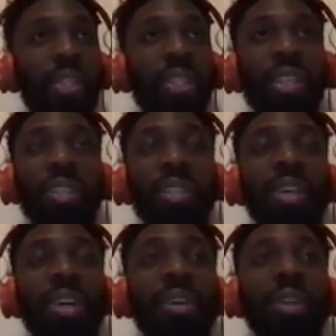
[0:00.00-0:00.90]
check this
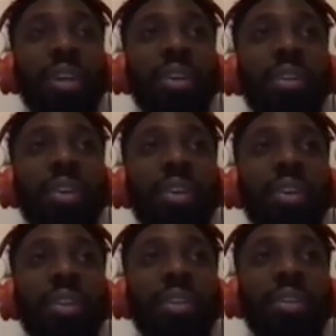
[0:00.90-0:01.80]
out now,
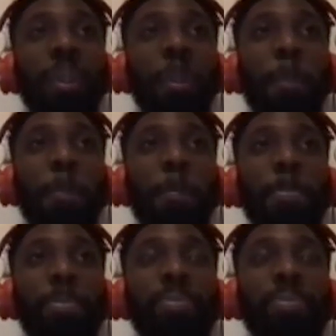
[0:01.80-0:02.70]
yeah.
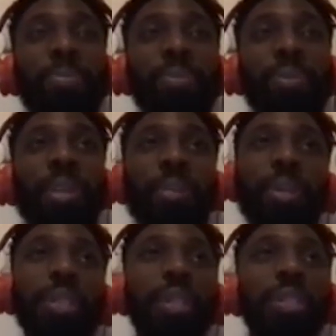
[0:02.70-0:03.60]

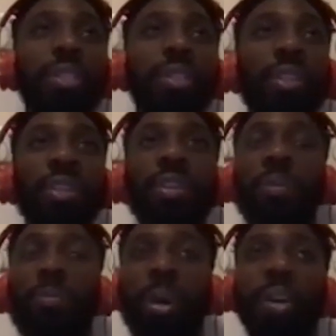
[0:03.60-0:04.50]
Mongemata Shiri,
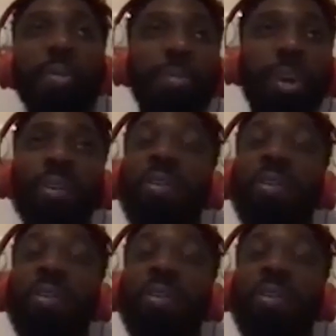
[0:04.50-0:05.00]
Bad Badu.